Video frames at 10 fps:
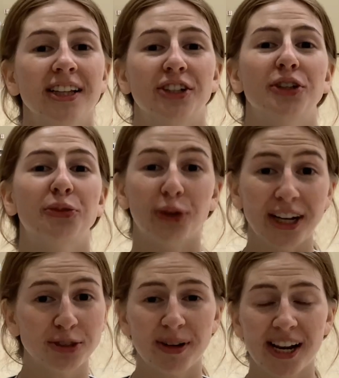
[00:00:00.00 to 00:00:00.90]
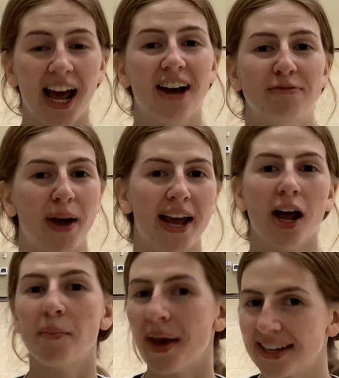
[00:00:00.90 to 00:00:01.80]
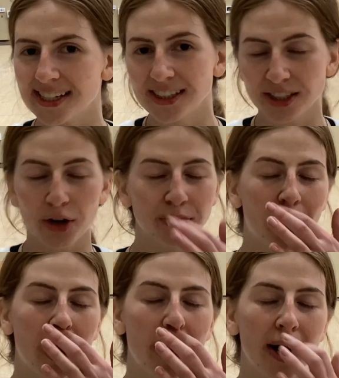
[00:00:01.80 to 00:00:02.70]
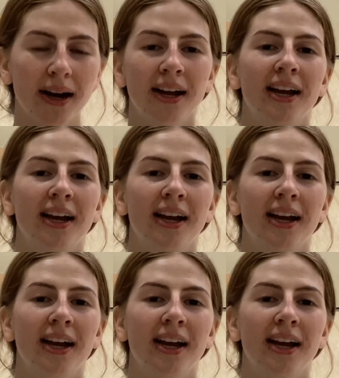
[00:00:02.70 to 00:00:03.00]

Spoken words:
The new freshmen have been amazing so far.